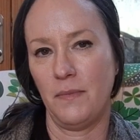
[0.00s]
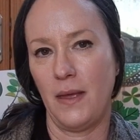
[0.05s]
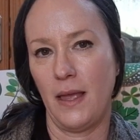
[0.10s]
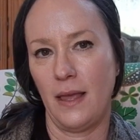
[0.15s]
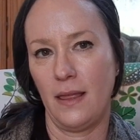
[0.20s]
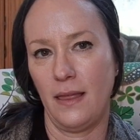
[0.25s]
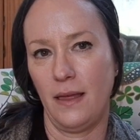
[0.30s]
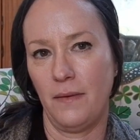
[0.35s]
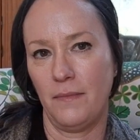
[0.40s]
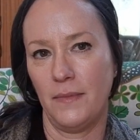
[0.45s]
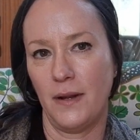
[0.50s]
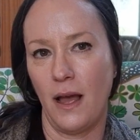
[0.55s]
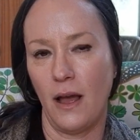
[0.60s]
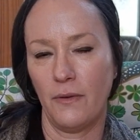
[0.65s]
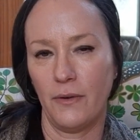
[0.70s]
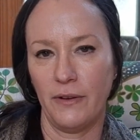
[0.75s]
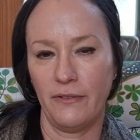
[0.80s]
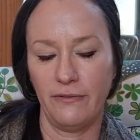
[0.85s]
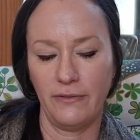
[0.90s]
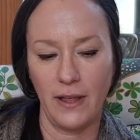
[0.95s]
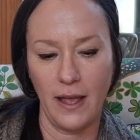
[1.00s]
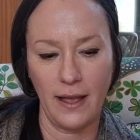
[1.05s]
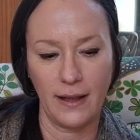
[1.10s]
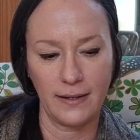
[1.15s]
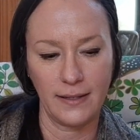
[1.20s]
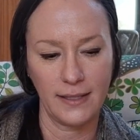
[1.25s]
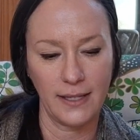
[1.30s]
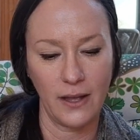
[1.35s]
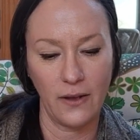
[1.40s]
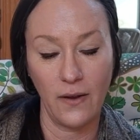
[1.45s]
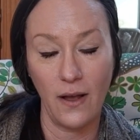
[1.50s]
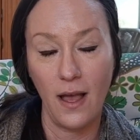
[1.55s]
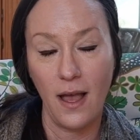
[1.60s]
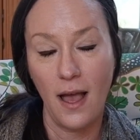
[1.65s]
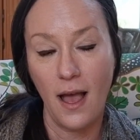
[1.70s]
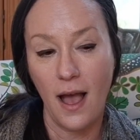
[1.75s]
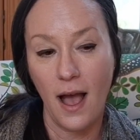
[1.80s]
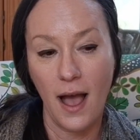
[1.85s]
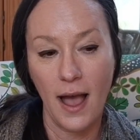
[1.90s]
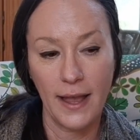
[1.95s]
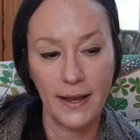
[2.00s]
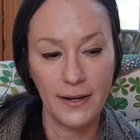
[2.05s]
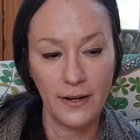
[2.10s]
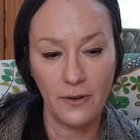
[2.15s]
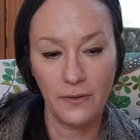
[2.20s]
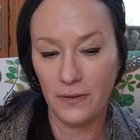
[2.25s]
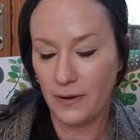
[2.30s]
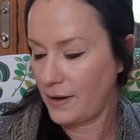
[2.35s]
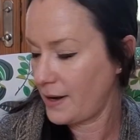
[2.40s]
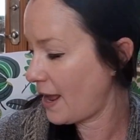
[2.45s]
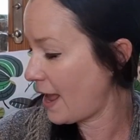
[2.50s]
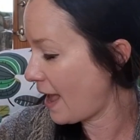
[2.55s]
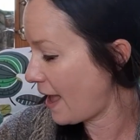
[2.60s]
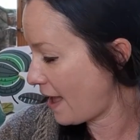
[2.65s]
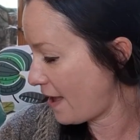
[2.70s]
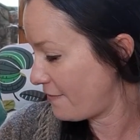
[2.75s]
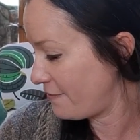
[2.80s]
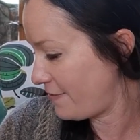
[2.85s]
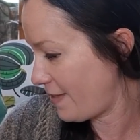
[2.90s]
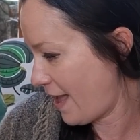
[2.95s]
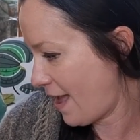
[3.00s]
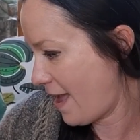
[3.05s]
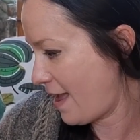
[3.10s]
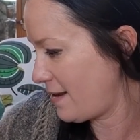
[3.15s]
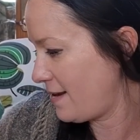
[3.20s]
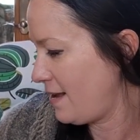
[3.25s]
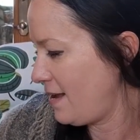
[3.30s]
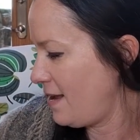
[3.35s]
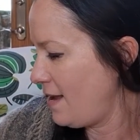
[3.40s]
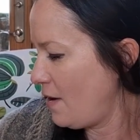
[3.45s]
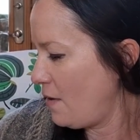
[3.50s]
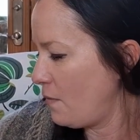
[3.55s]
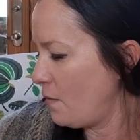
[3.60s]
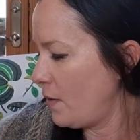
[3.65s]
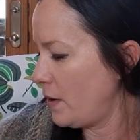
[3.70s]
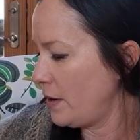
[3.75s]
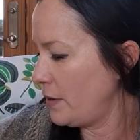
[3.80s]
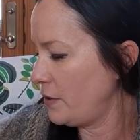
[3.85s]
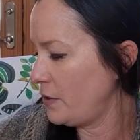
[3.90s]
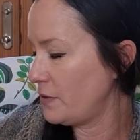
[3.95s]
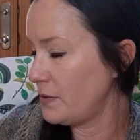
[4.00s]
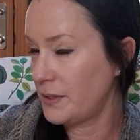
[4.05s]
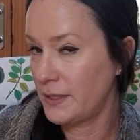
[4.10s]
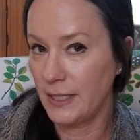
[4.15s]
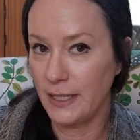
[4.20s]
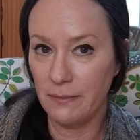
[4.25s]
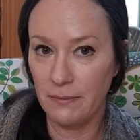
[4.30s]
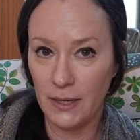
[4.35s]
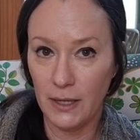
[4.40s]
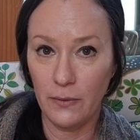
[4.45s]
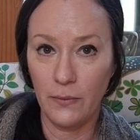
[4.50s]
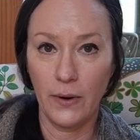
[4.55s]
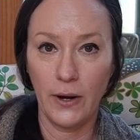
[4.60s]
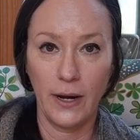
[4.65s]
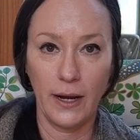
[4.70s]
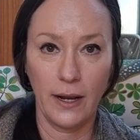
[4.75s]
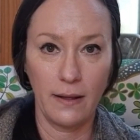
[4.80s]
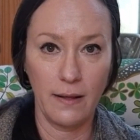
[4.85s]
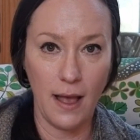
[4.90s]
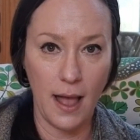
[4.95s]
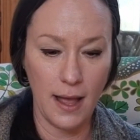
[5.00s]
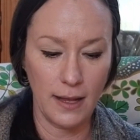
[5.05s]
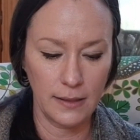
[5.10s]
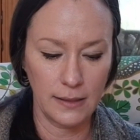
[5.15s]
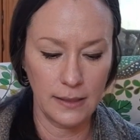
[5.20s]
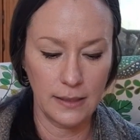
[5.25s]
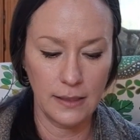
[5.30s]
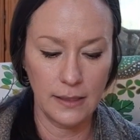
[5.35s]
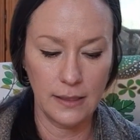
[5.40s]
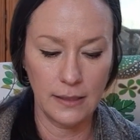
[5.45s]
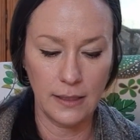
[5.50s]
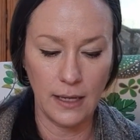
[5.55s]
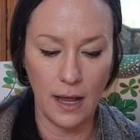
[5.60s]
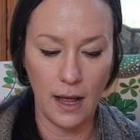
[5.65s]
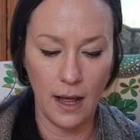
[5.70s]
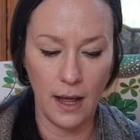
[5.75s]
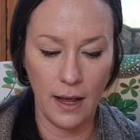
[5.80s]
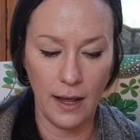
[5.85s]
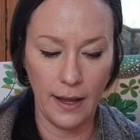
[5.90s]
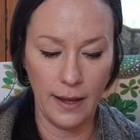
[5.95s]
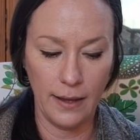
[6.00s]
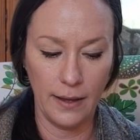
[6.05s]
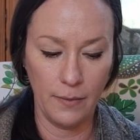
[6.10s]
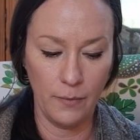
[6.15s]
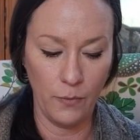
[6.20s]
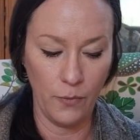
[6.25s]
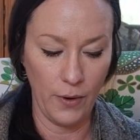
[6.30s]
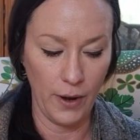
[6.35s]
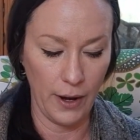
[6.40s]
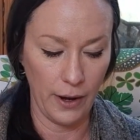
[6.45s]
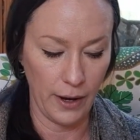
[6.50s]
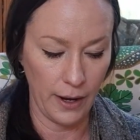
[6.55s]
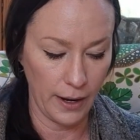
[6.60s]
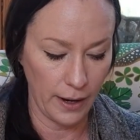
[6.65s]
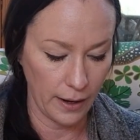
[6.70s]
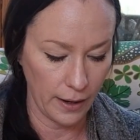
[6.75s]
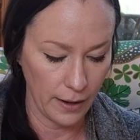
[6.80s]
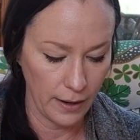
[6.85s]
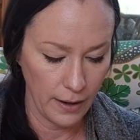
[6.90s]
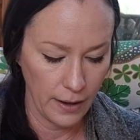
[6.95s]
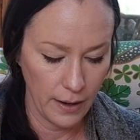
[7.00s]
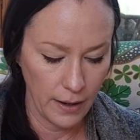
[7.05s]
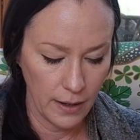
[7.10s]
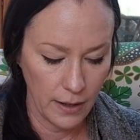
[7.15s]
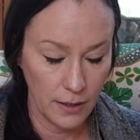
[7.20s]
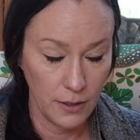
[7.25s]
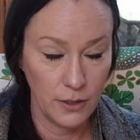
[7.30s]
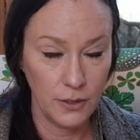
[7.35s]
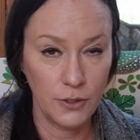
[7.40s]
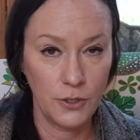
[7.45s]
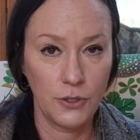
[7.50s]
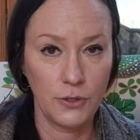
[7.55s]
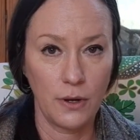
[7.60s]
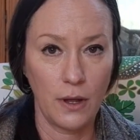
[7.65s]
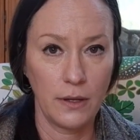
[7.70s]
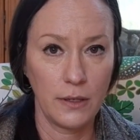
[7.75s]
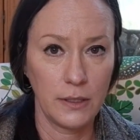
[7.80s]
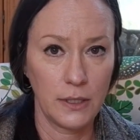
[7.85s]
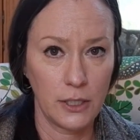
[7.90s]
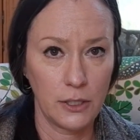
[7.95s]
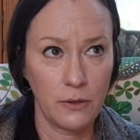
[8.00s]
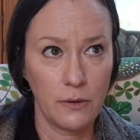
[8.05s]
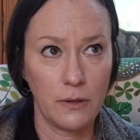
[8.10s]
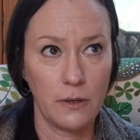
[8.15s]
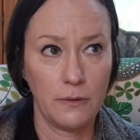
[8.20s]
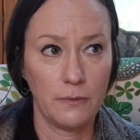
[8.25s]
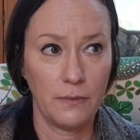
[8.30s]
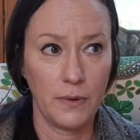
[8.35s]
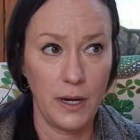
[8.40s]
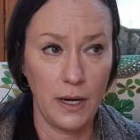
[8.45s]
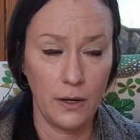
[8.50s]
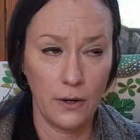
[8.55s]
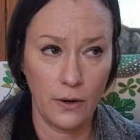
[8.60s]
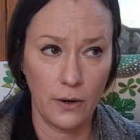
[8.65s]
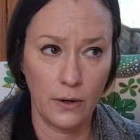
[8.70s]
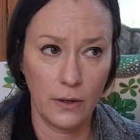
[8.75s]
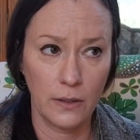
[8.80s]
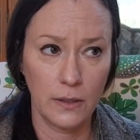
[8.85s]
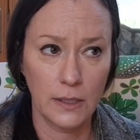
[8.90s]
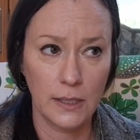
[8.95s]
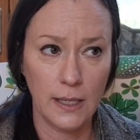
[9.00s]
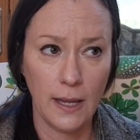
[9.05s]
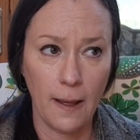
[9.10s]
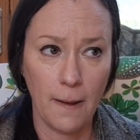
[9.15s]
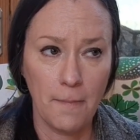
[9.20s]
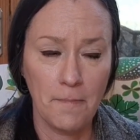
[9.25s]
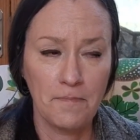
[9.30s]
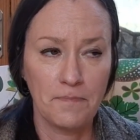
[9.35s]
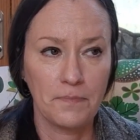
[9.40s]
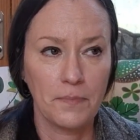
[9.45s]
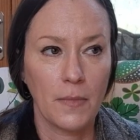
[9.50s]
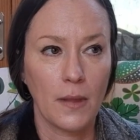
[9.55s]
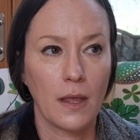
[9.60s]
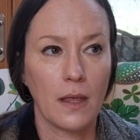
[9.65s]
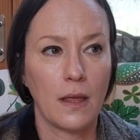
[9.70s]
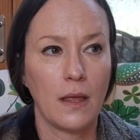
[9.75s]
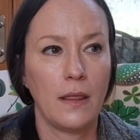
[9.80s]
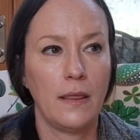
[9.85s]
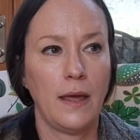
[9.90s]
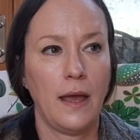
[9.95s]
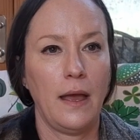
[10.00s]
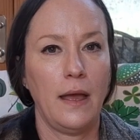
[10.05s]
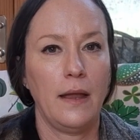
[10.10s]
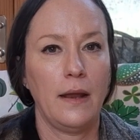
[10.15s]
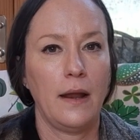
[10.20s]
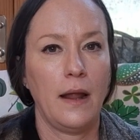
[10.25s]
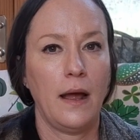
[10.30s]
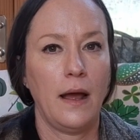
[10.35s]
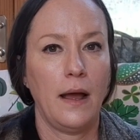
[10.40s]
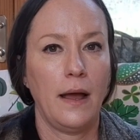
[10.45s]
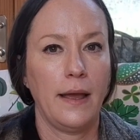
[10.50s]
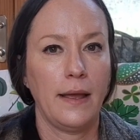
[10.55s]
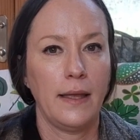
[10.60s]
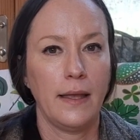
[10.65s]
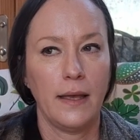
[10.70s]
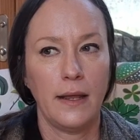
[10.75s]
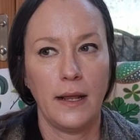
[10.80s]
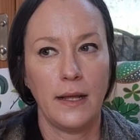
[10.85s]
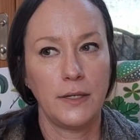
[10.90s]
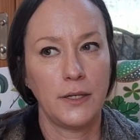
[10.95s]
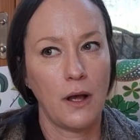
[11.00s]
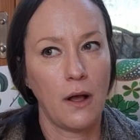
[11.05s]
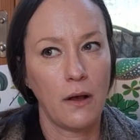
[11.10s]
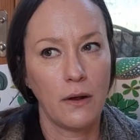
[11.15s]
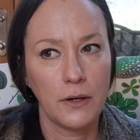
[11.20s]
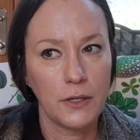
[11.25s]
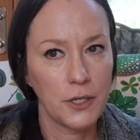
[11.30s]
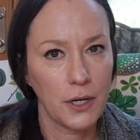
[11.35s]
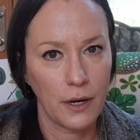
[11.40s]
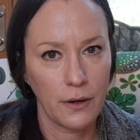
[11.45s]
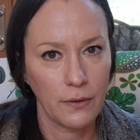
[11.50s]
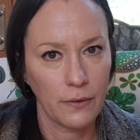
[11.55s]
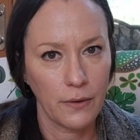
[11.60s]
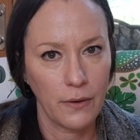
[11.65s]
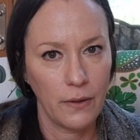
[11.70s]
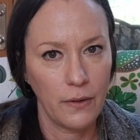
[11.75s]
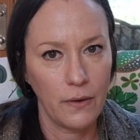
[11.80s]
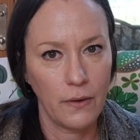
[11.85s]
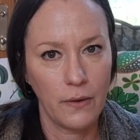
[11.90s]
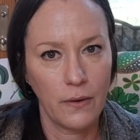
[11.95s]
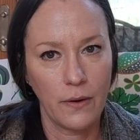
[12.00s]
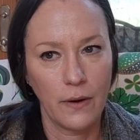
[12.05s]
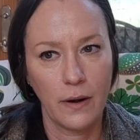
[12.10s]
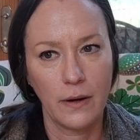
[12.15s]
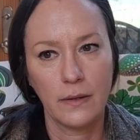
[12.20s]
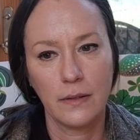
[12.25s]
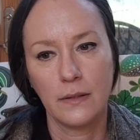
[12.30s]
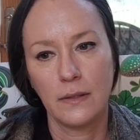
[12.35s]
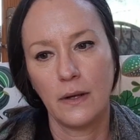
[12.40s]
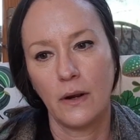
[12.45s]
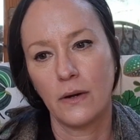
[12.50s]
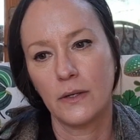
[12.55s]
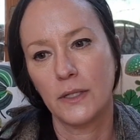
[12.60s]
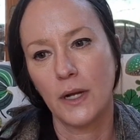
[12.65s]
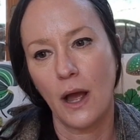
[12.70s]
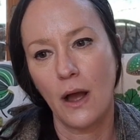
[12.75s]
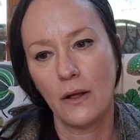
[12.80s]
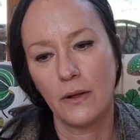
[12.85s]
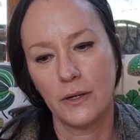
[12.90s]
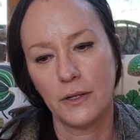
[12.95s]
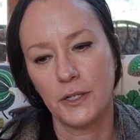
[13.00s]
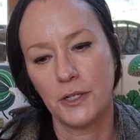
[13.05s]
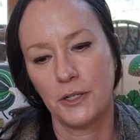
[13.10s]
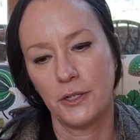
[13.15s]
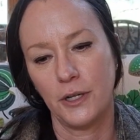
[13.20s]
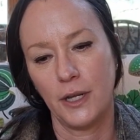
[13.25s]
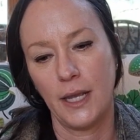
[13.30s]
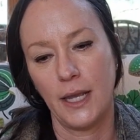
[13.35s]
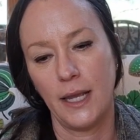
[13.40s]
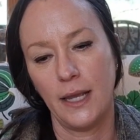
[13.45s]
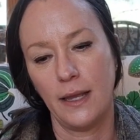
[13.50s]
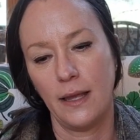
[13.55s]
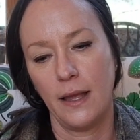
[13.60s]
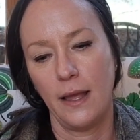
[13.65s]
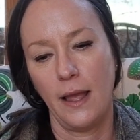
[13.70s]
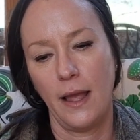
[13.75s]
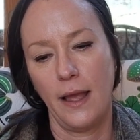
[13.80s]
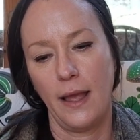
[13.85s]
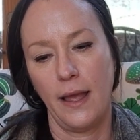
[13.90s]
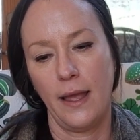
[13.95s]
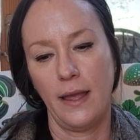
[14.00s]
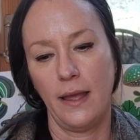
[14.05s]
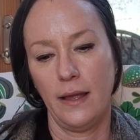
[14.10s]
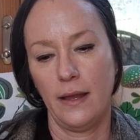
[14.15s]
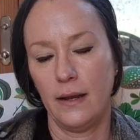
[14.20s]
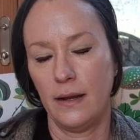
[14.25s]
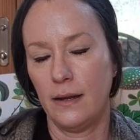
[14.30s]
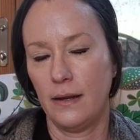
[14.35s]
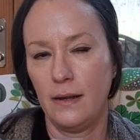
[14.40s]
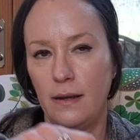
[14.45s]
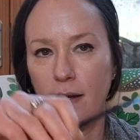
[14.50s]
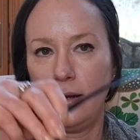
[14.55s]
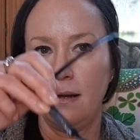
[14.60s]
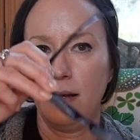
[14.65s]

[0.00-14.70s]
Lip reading: to make them not reflect. So I don't have that. When you see me wearing glasses, I am wearing drugstore readers that I get at Dollar General or Dollar Tree, and